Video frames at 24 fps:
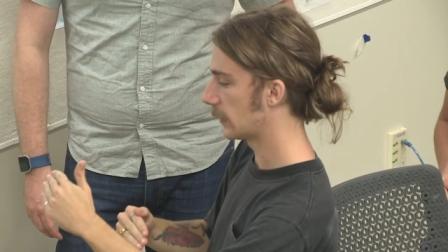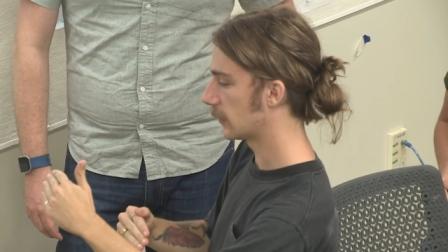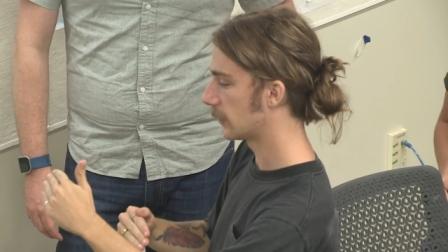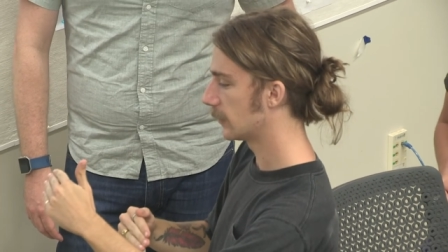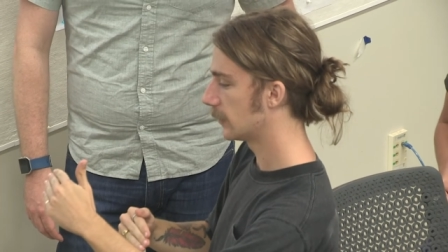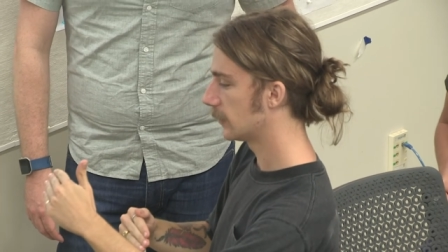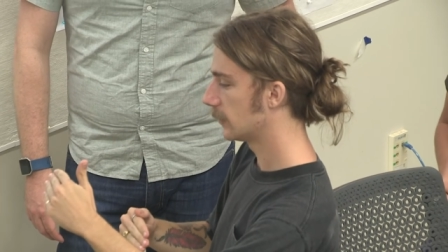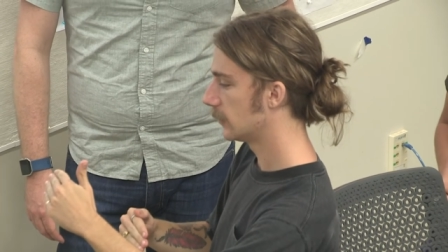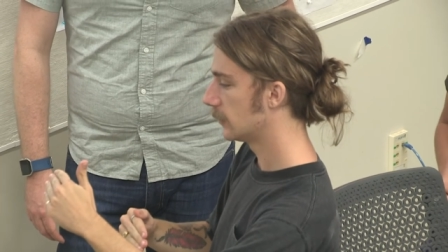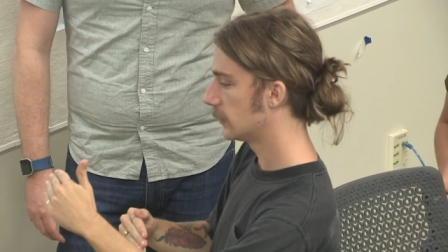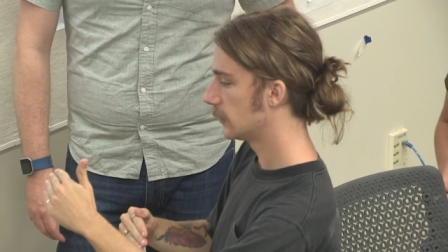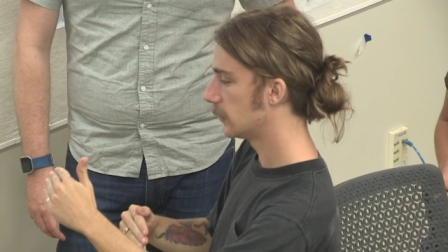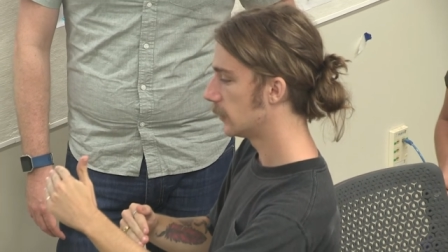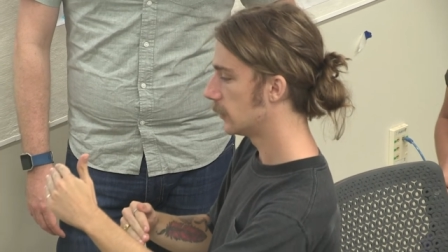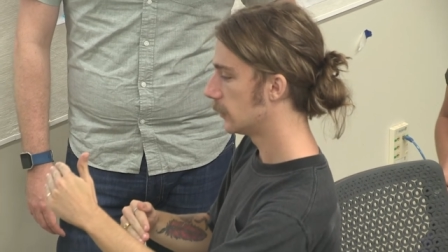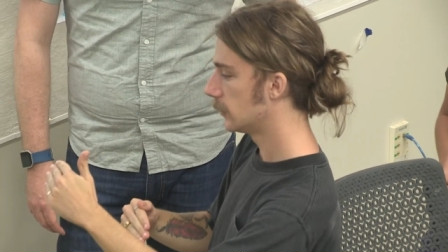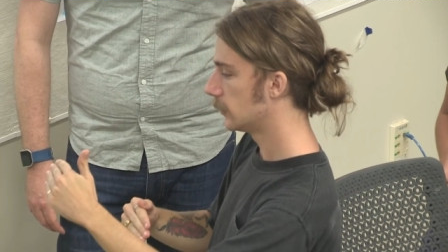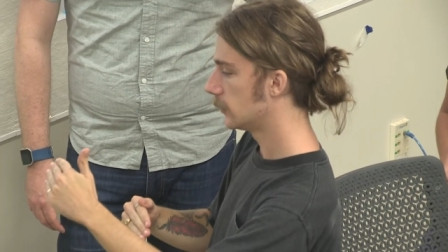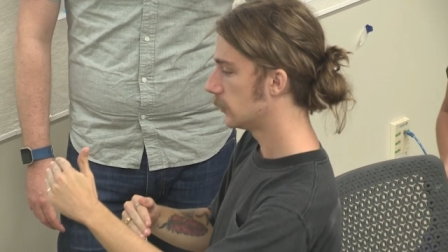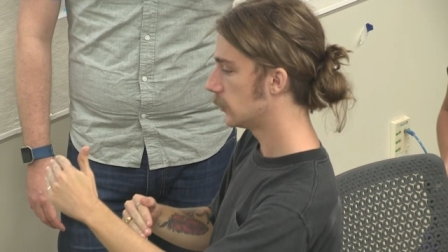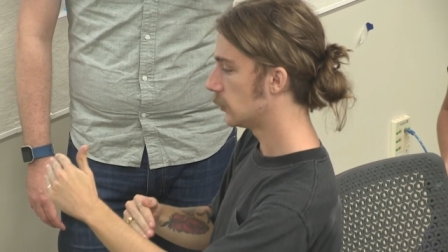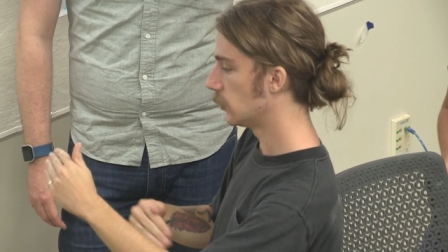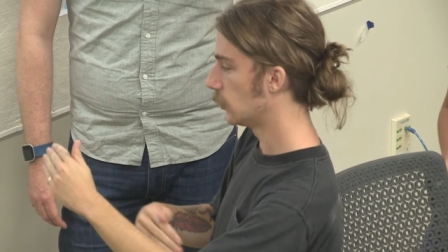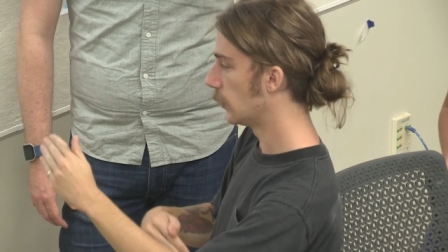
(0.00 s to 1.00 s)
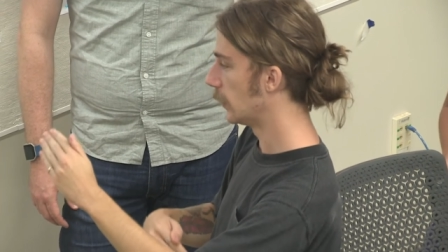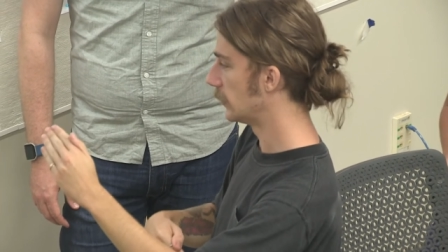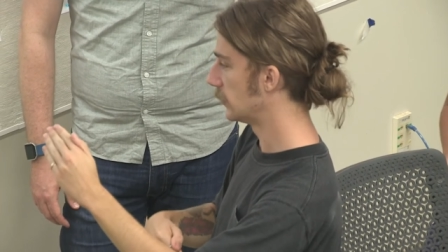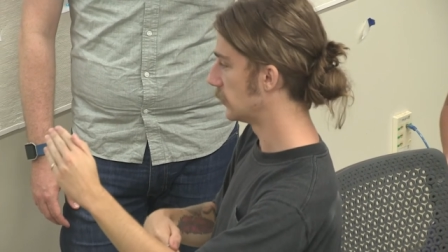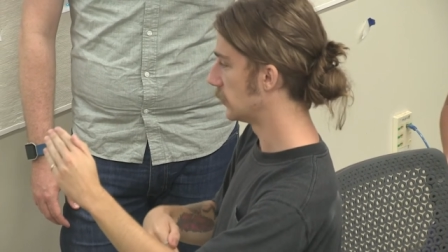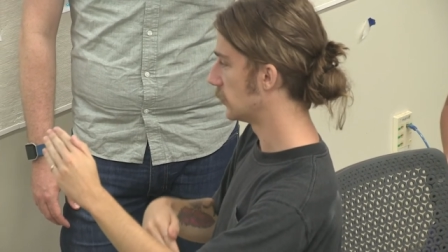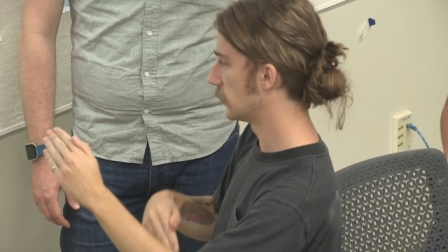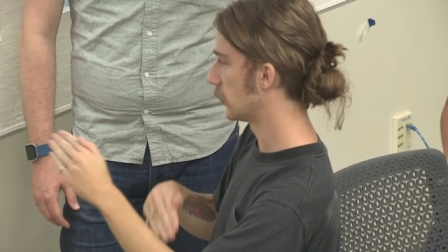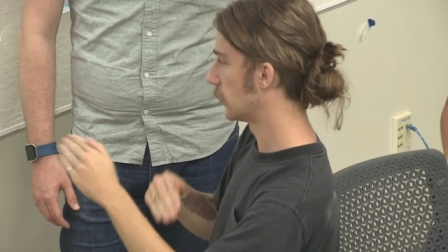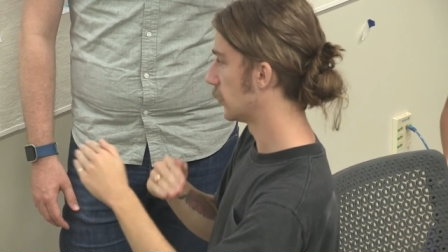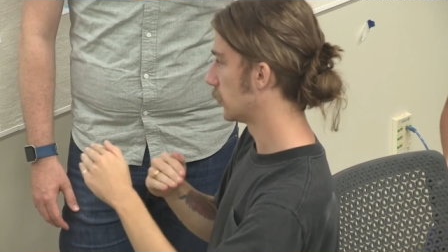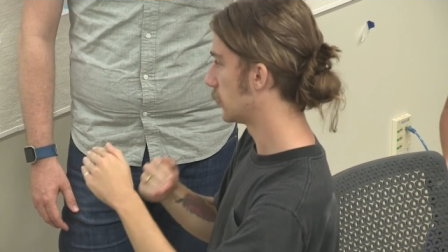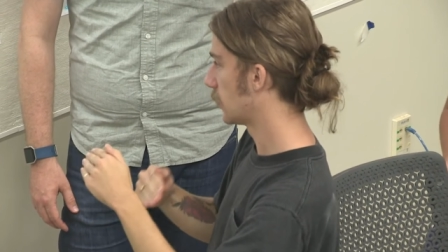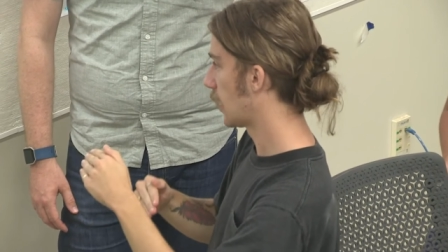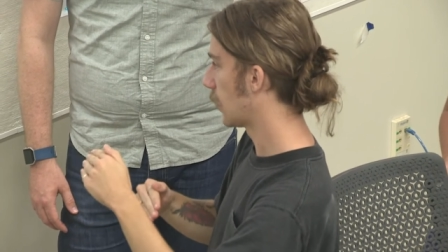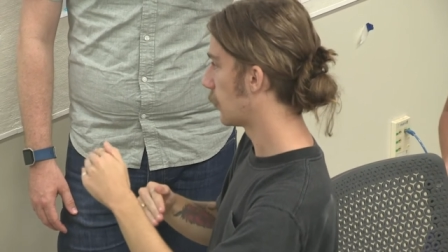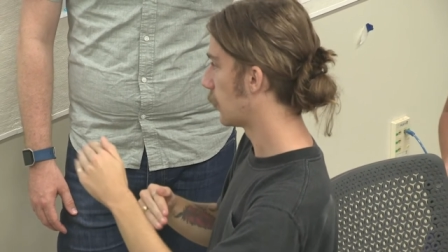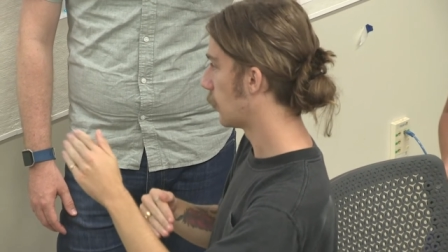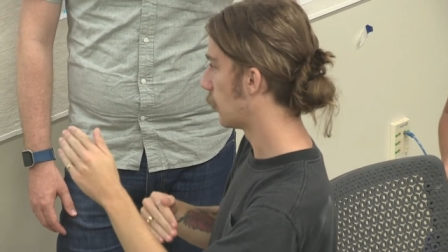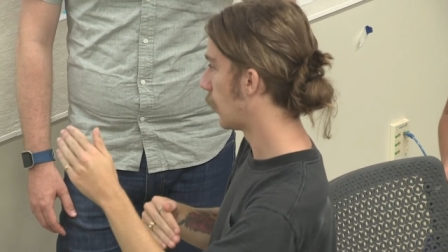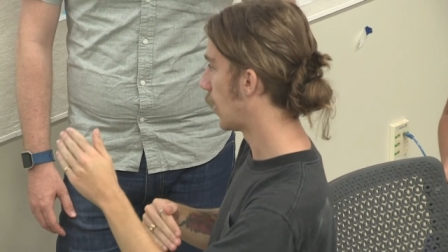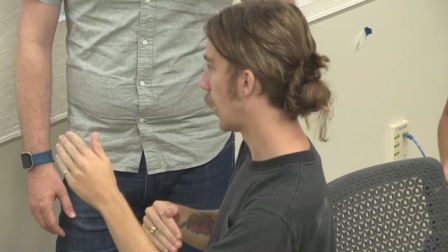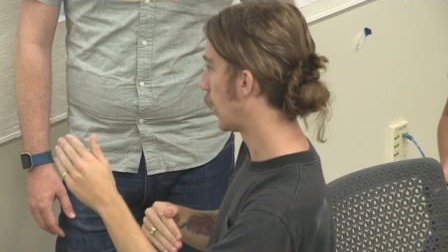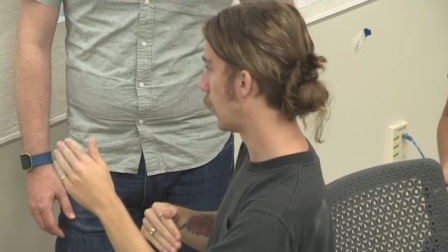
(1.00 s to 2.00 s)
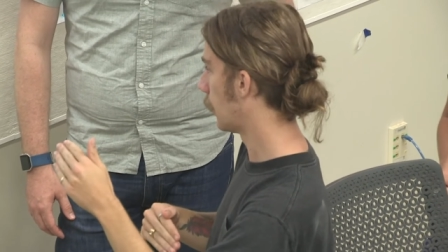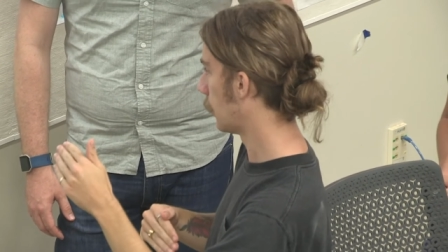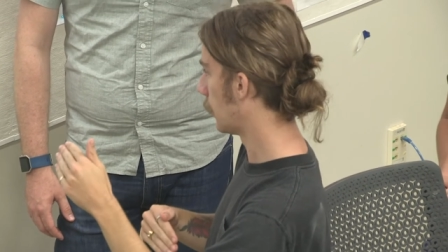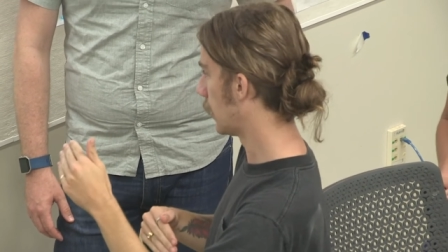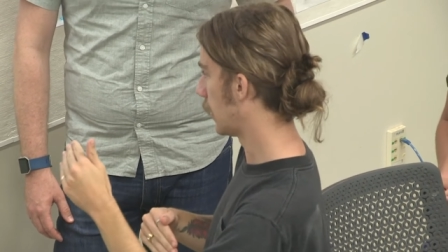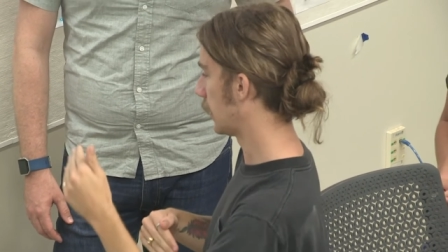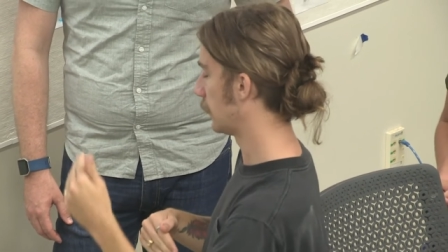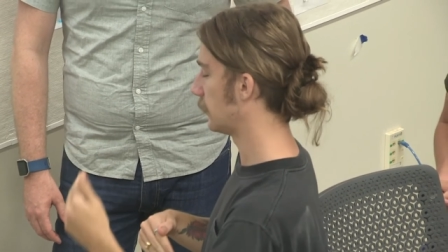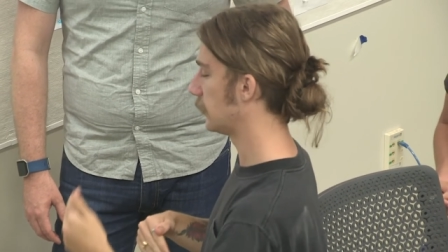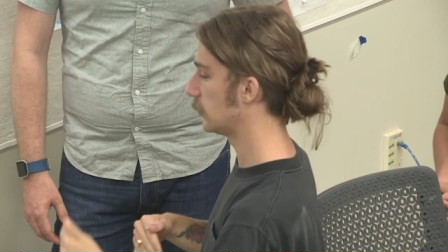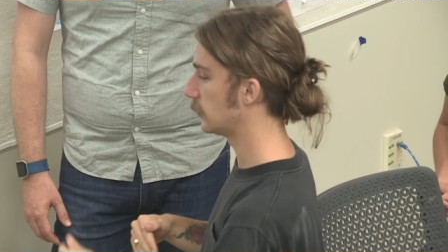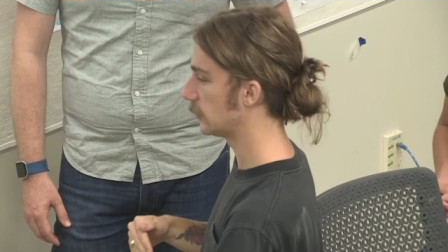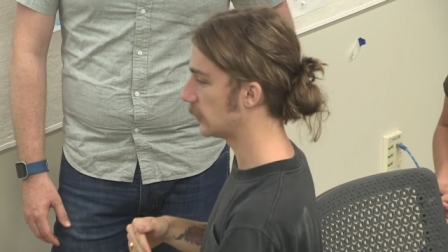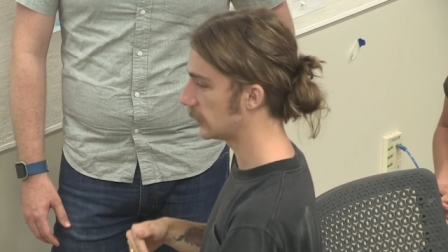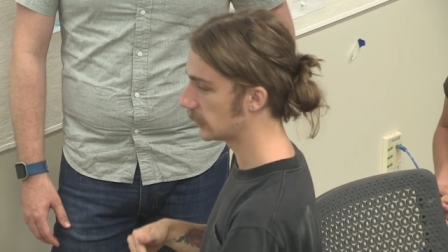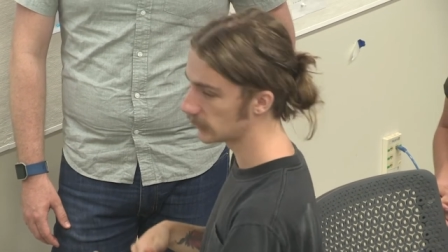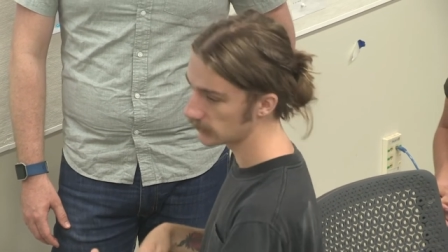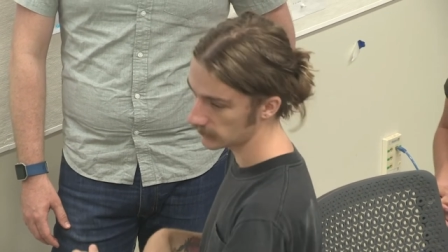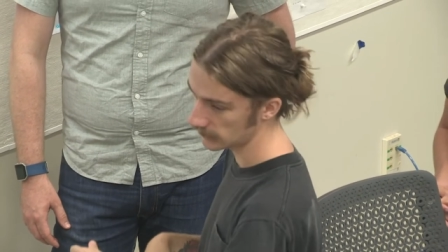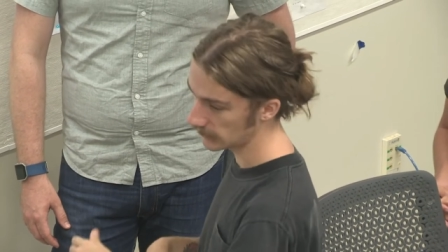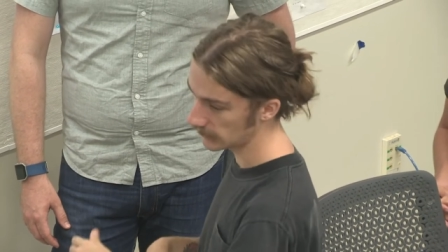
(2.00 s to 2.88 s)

major at Northern Kentucky University